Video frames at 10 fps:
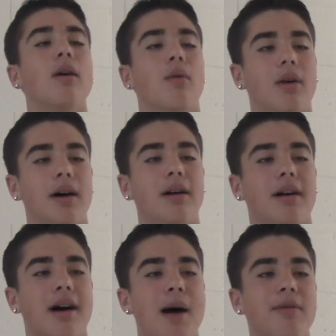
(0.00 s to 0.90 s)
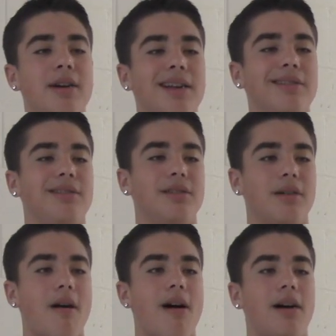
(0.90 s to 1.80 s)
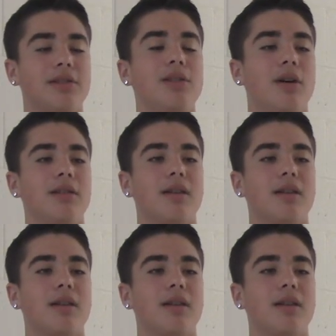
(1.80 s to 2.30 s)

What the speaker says: Well, I'll be right next to you. I'll see you all the